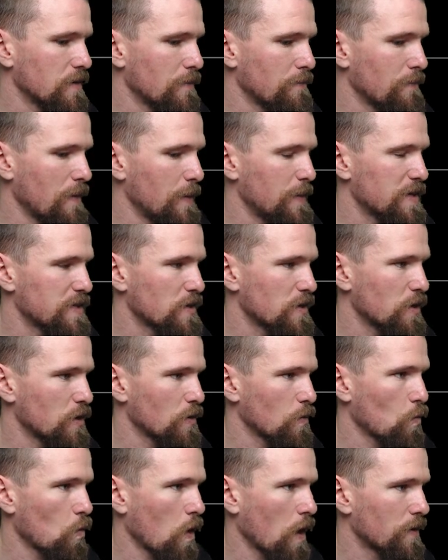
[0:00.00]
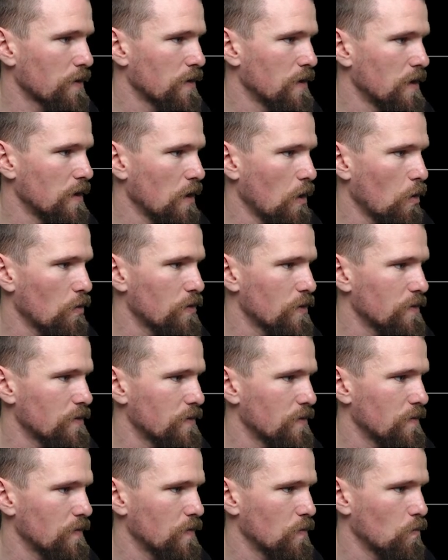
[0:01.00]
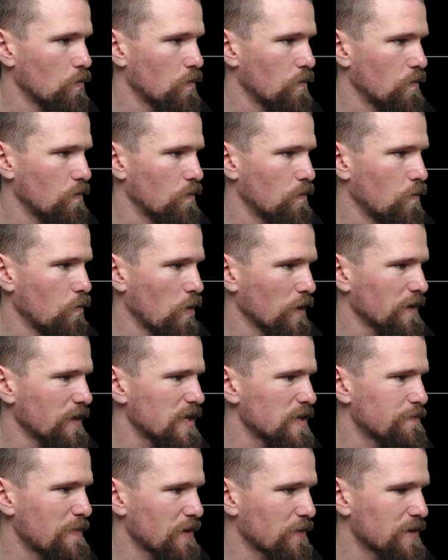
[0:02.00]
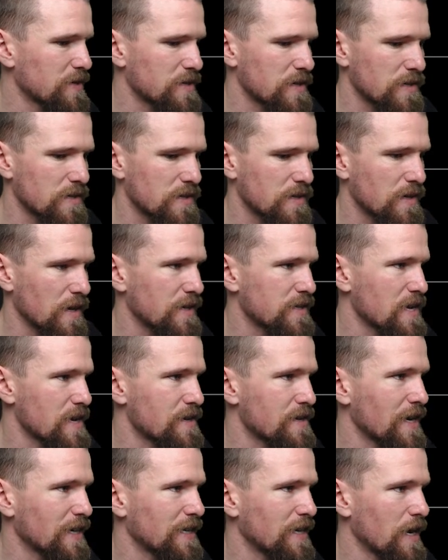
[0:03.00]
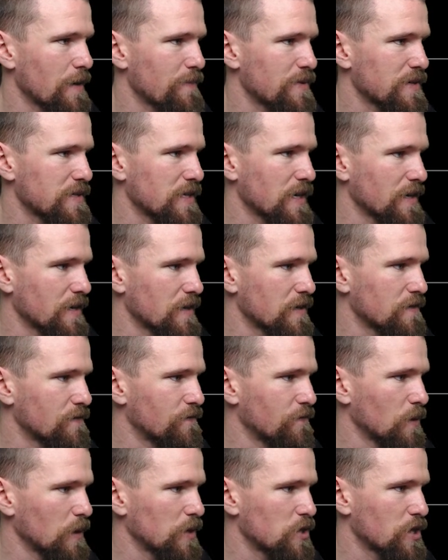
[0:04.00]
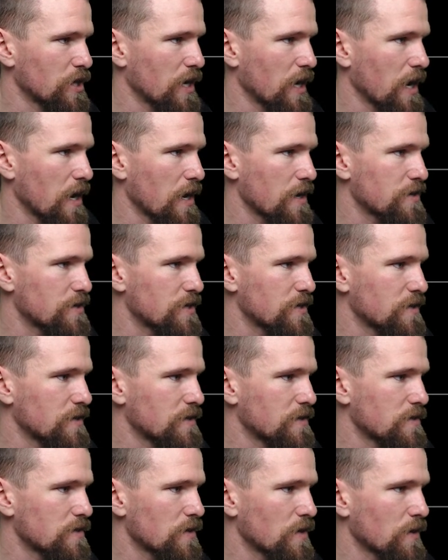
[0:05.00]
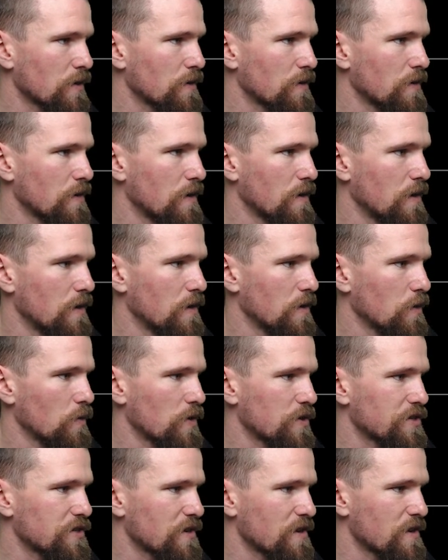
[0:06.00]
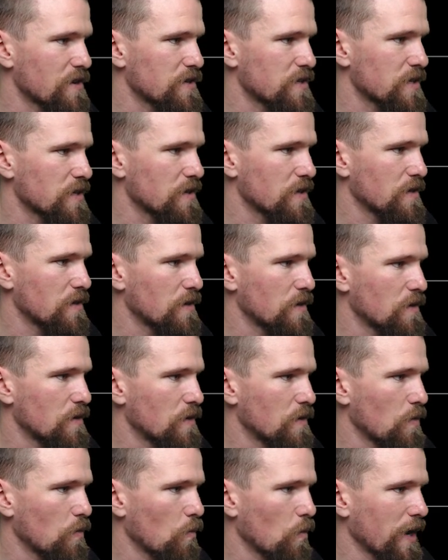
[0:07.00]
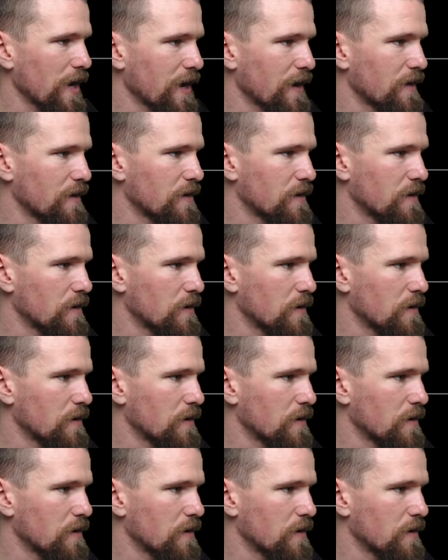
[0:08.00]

Maybe it's only got the one. Although, one of these batteries is at 99%. It's fully charged. So, question is, where?